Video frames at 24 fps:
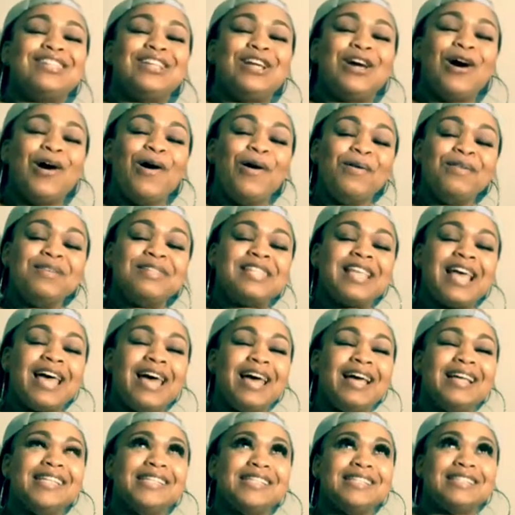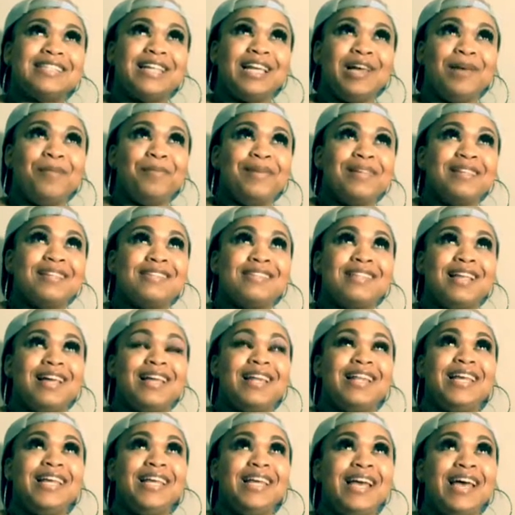Ghost has demons
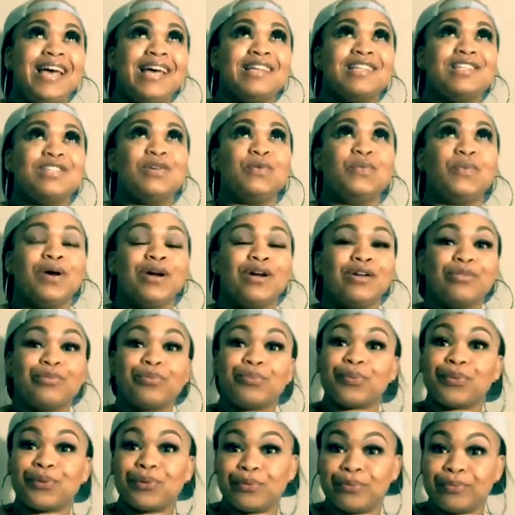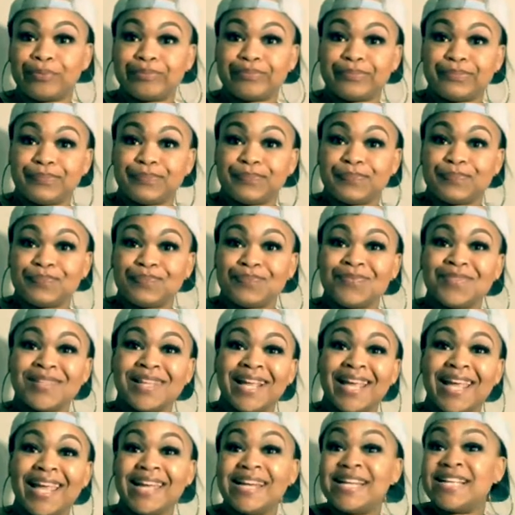that he has to work through,
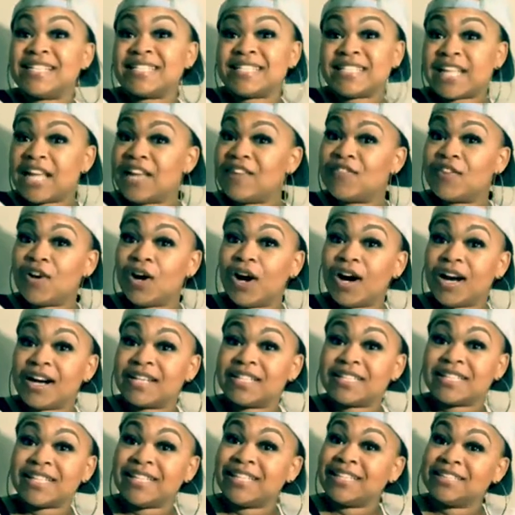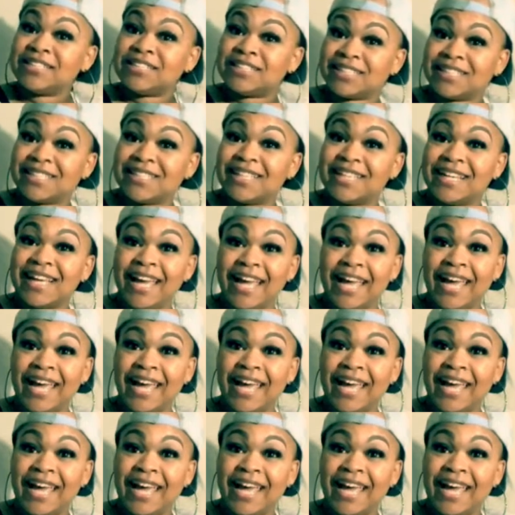and his safeguard is Angela.